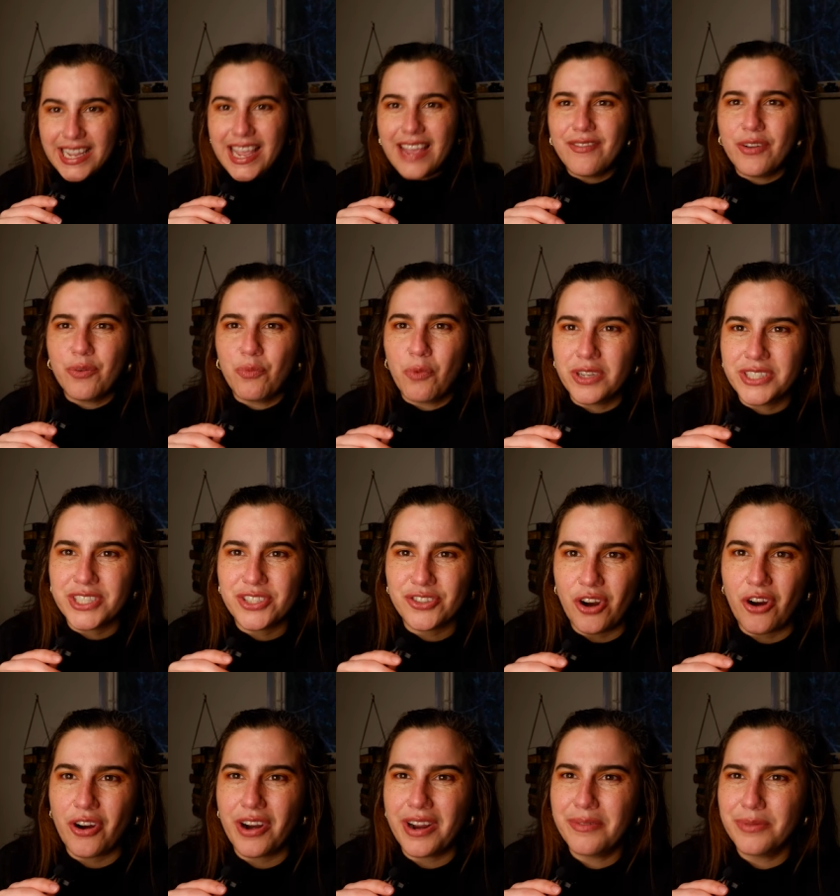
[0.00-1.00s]
I gave it 1
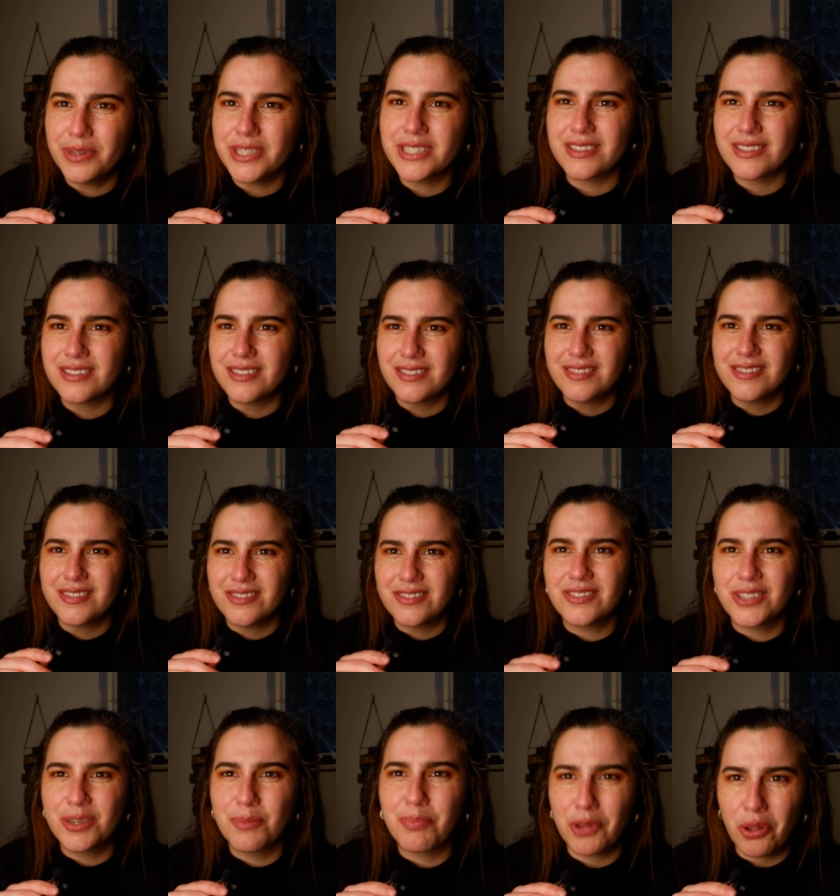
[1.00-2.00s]
star. It was
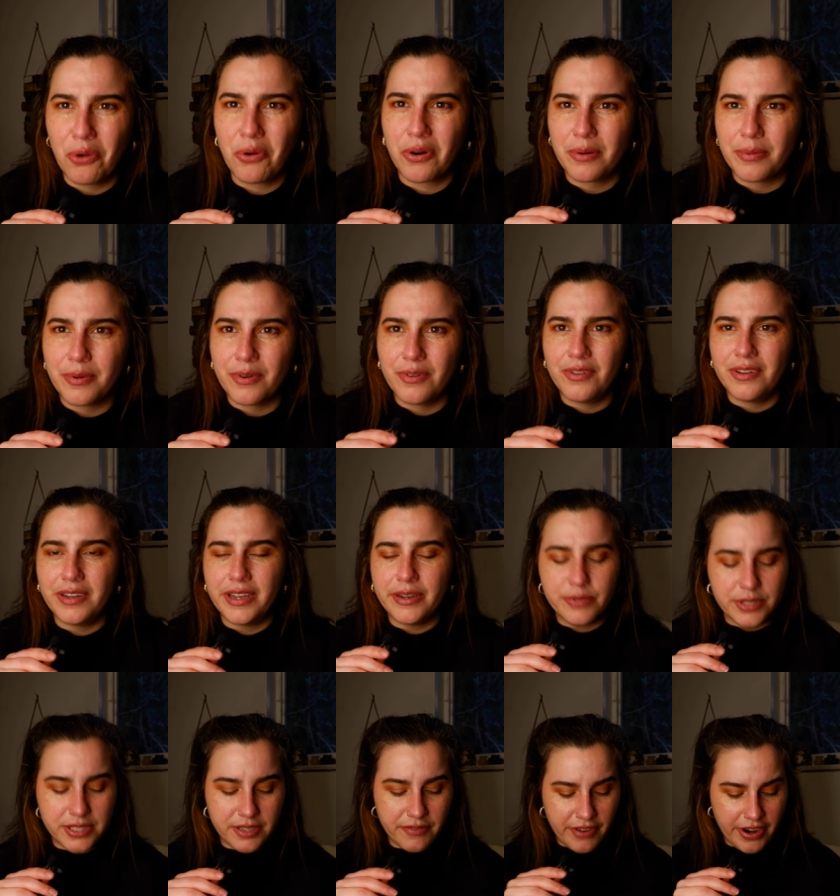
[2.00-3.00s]
deplorable.
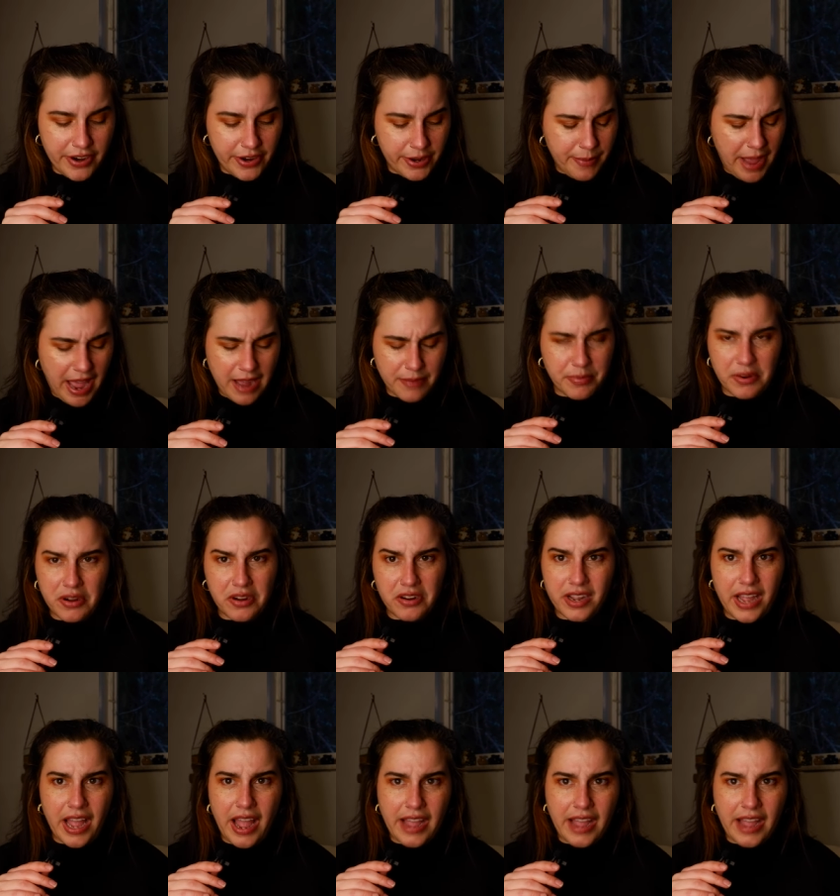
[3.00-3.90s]
It was a very bad book.